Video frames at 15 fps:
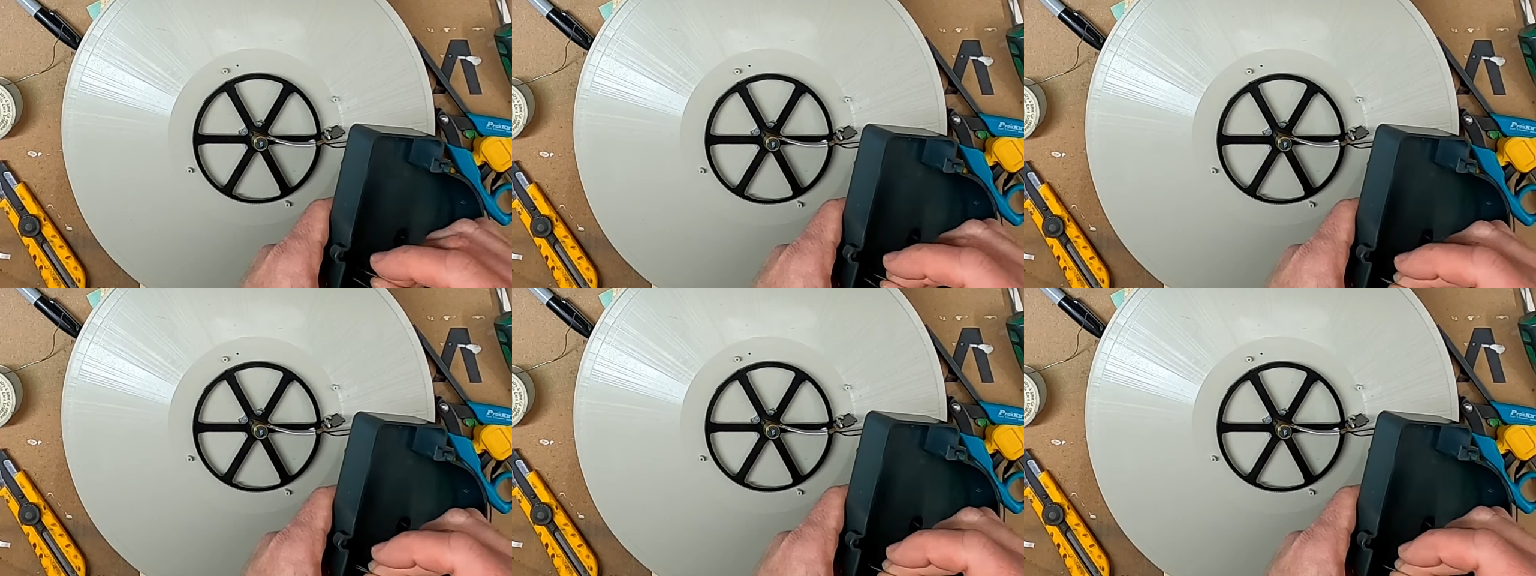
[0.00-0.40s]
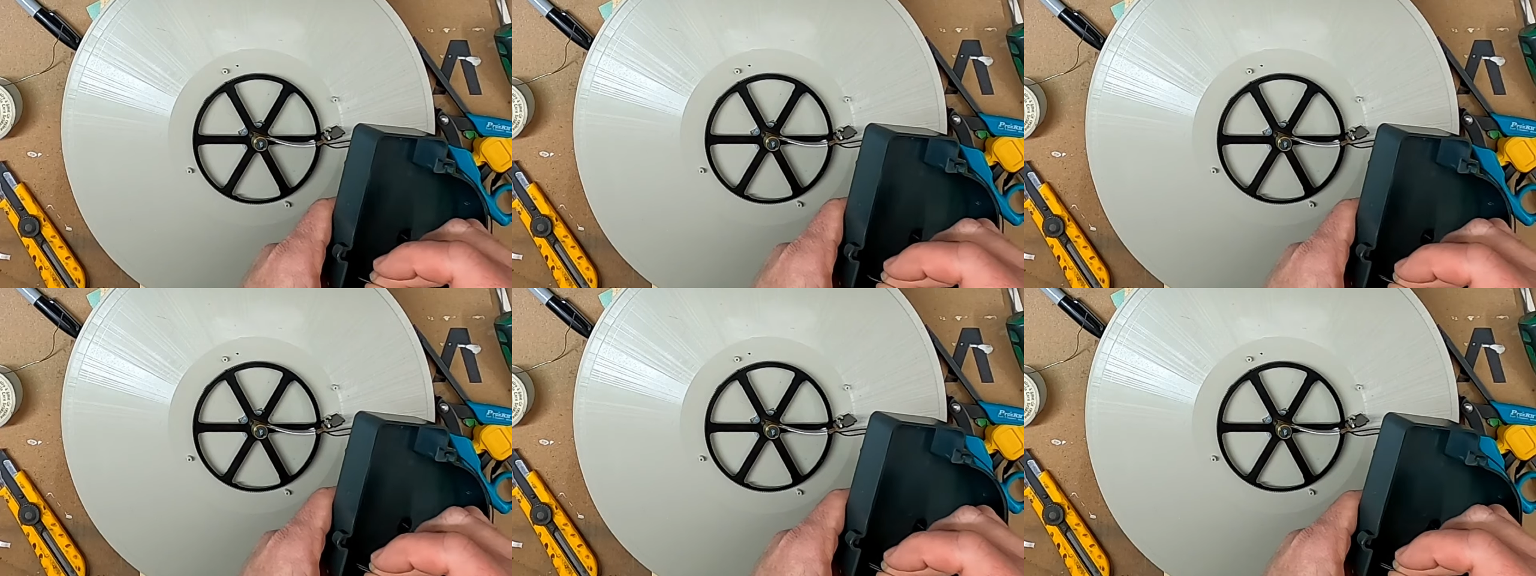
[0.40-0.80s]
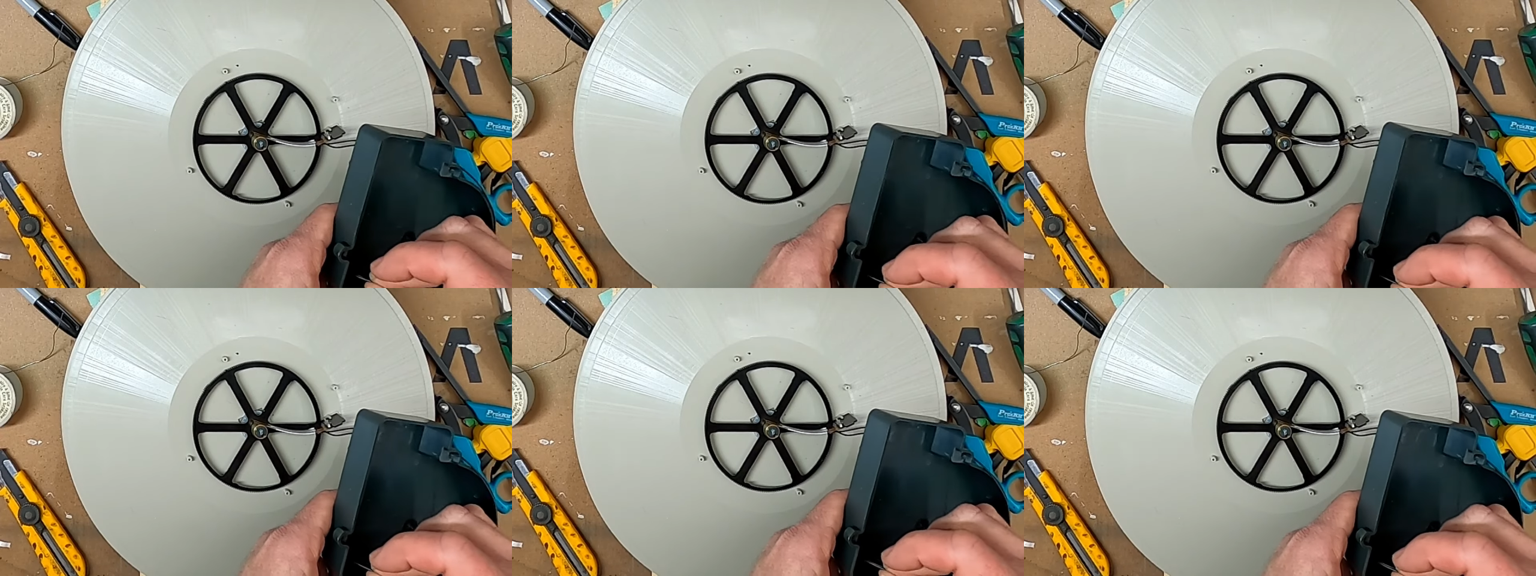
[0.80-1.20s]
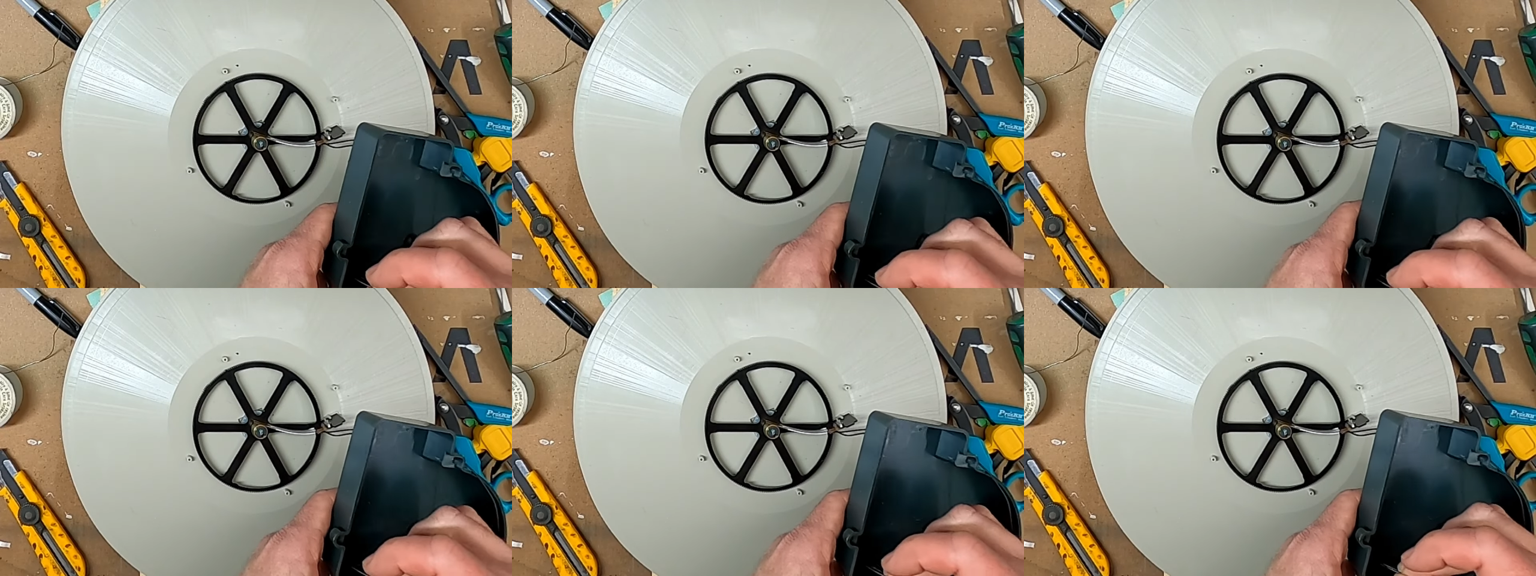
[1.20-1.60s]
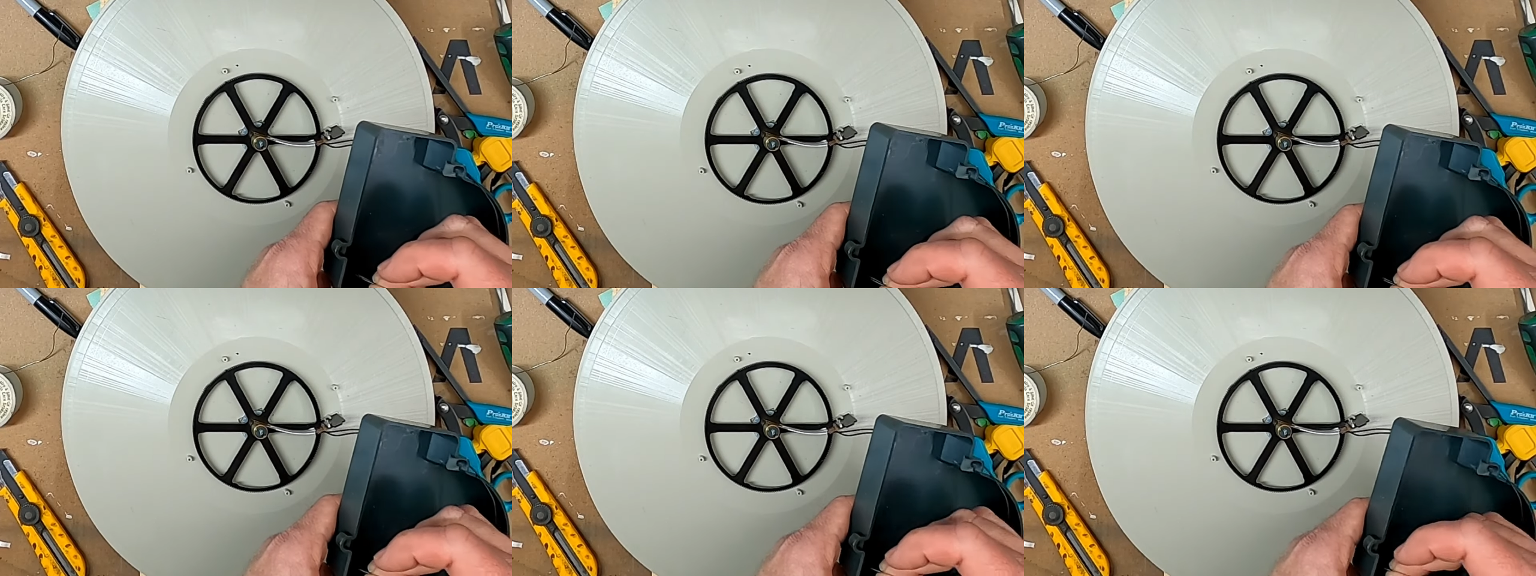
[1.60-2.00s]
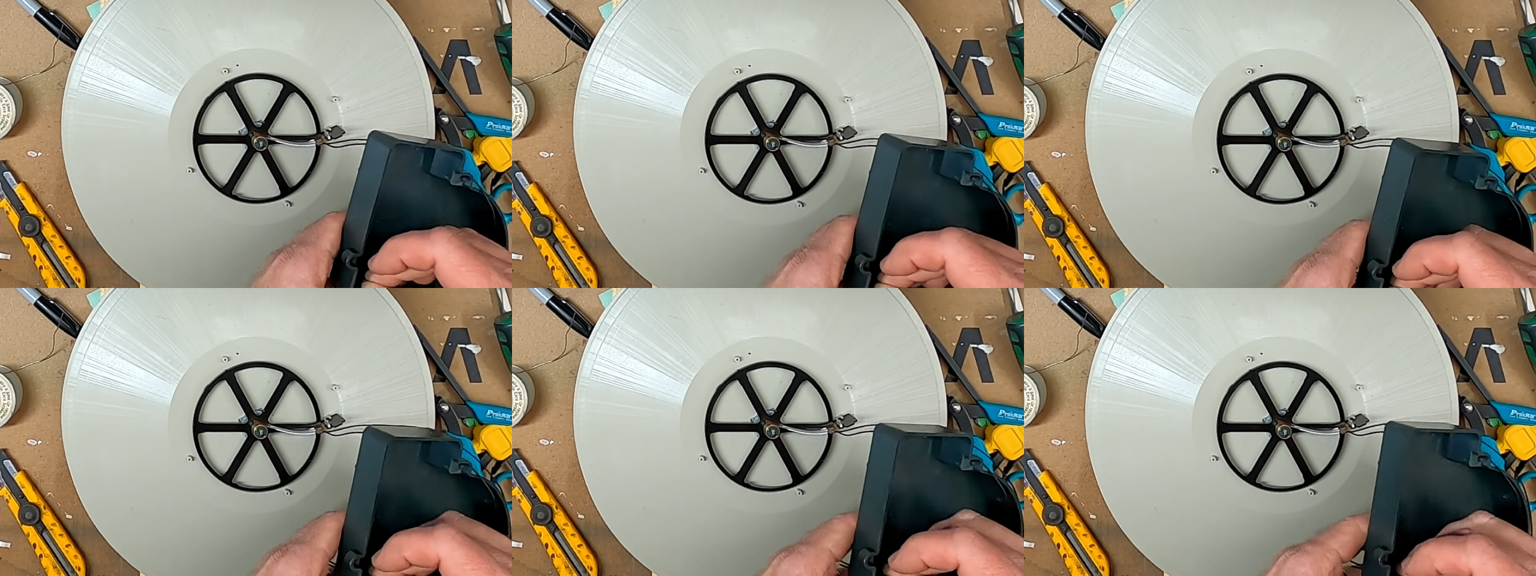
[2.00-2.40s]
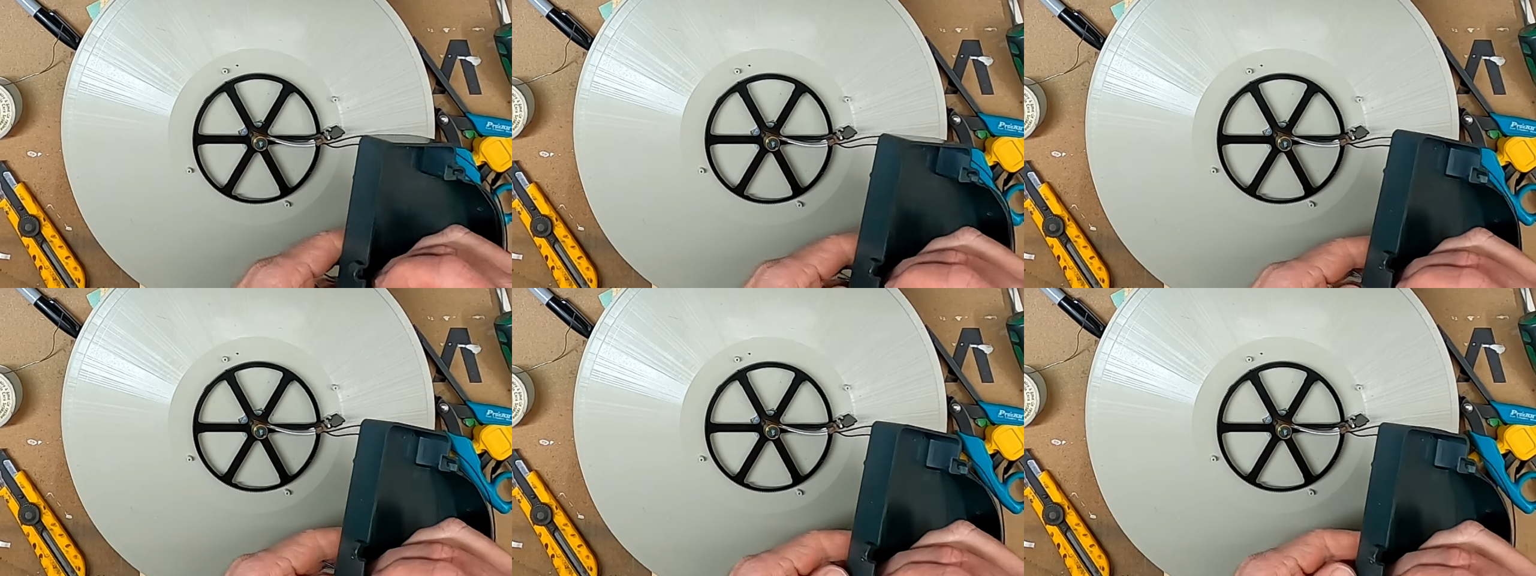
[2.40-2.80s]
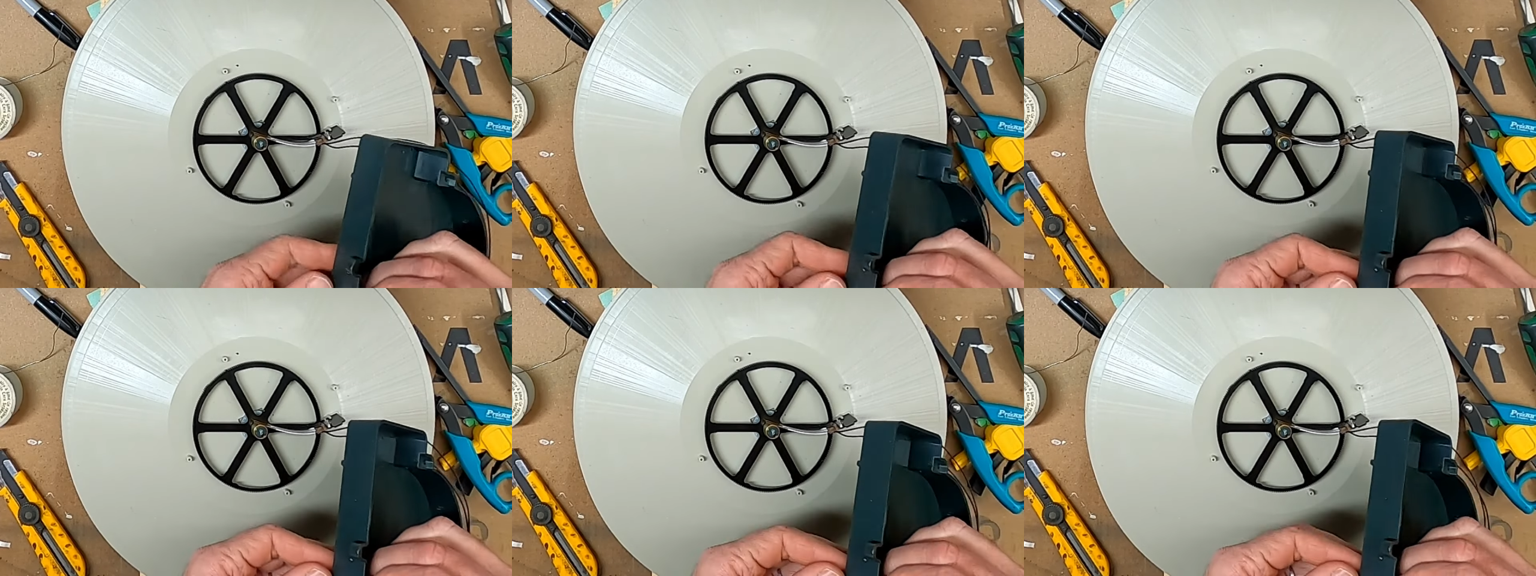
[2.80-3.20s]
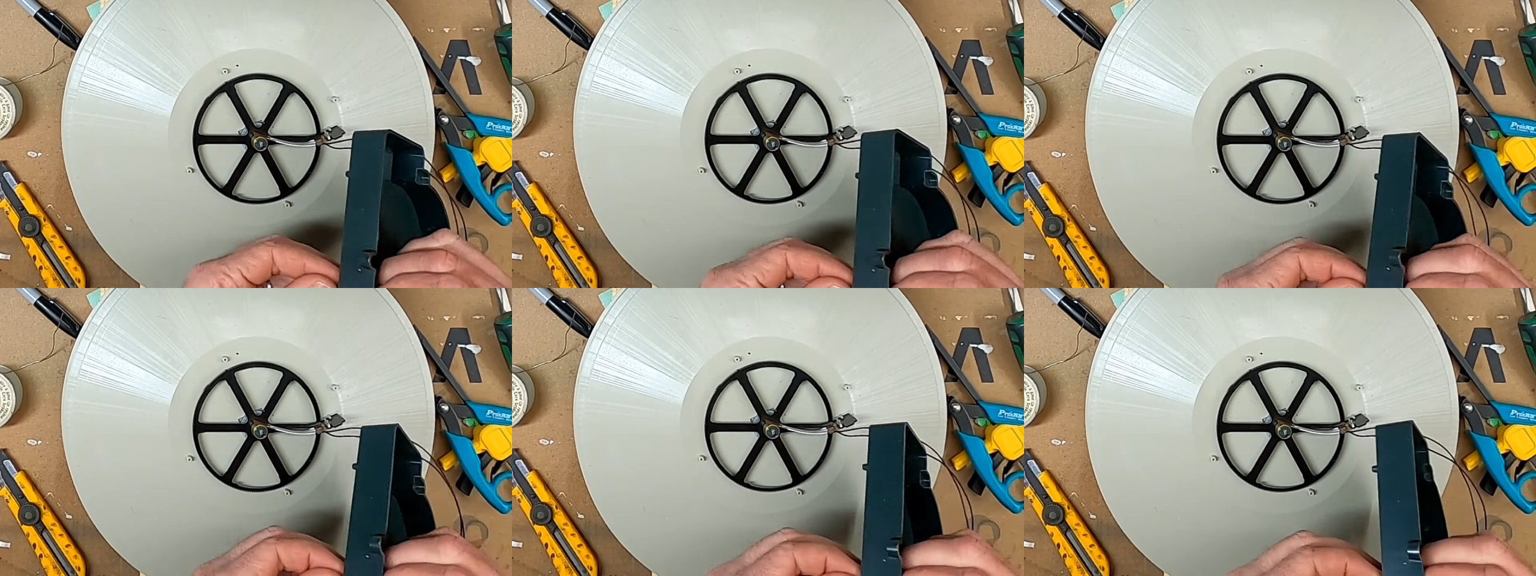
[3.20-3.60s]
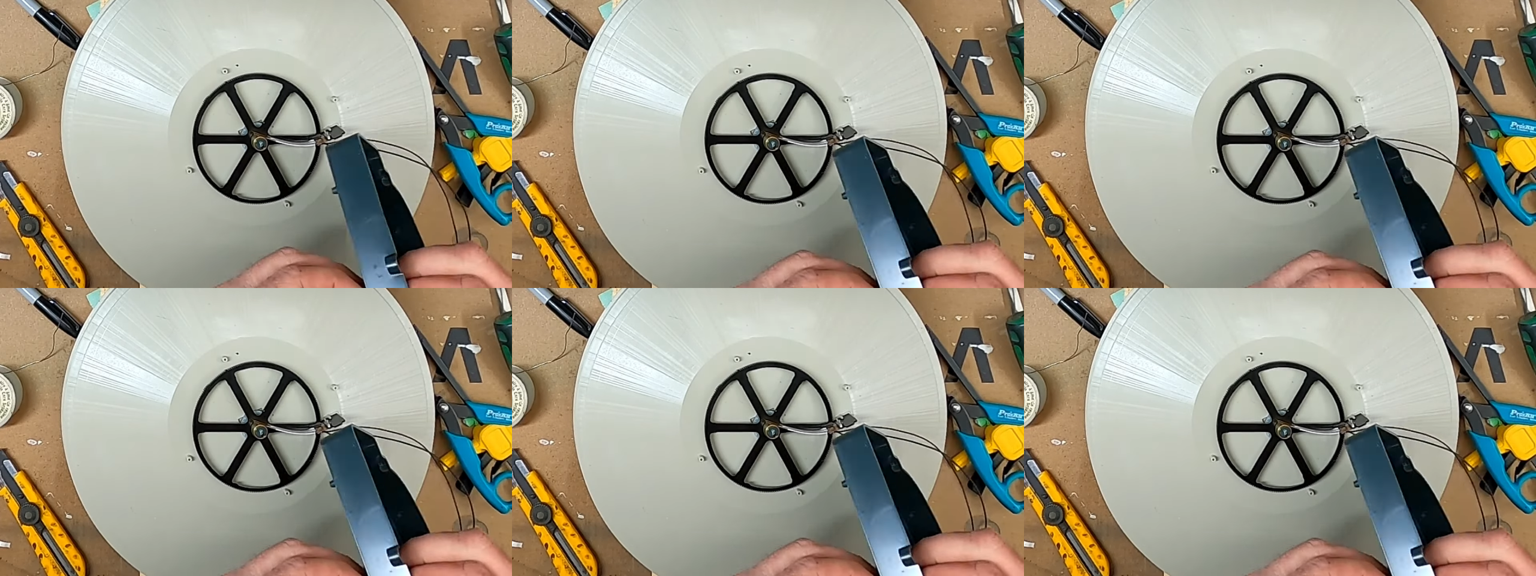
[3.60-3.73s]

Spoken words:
Nobody's mouth can be seen.